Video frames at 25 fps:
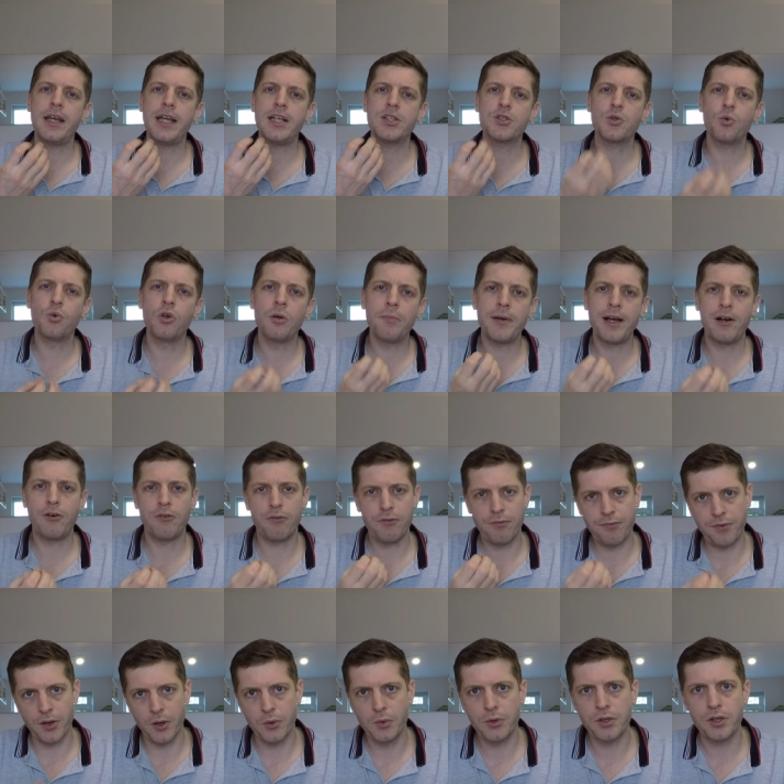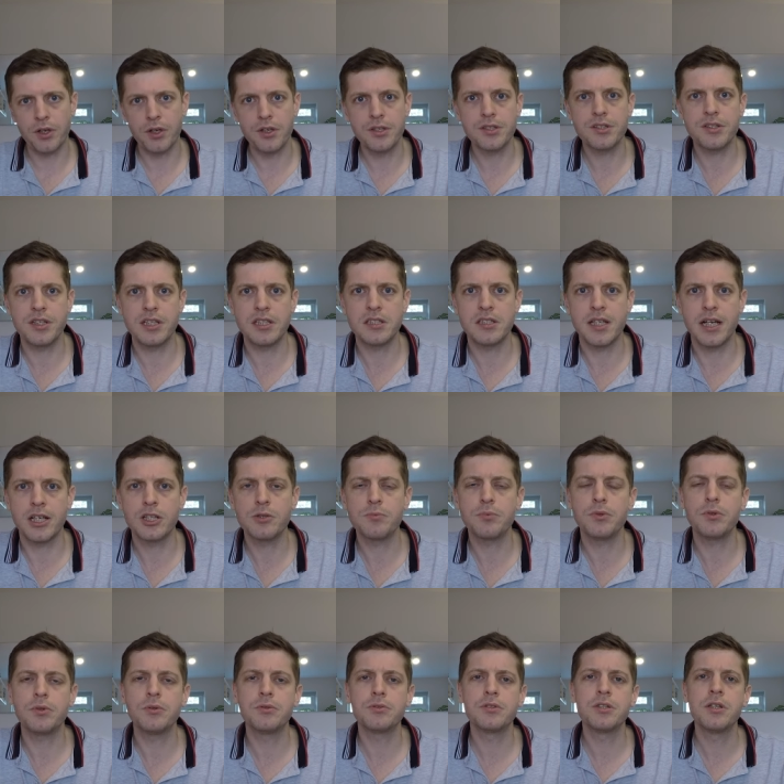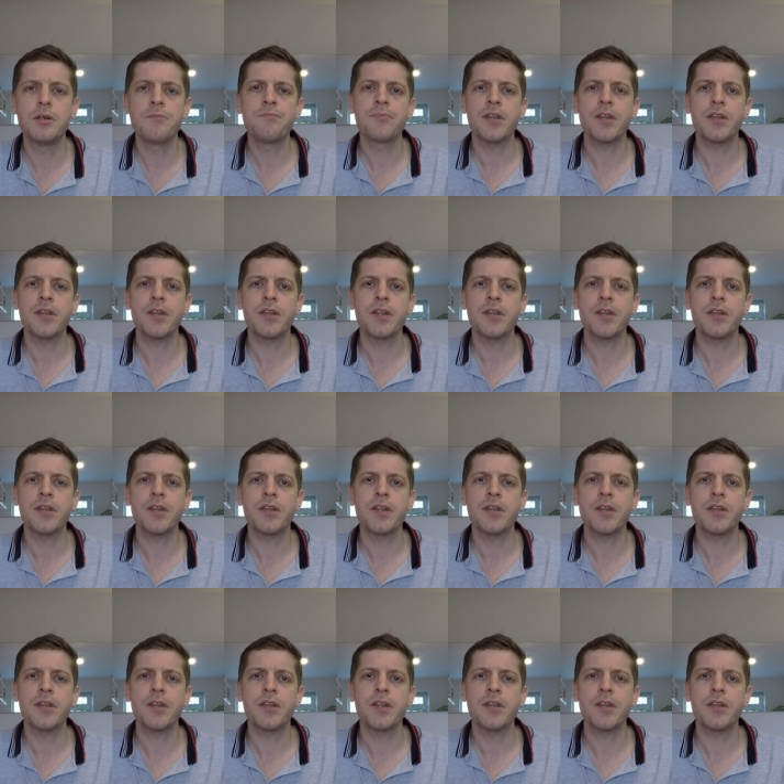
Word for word: It's all about focus, this dashboard.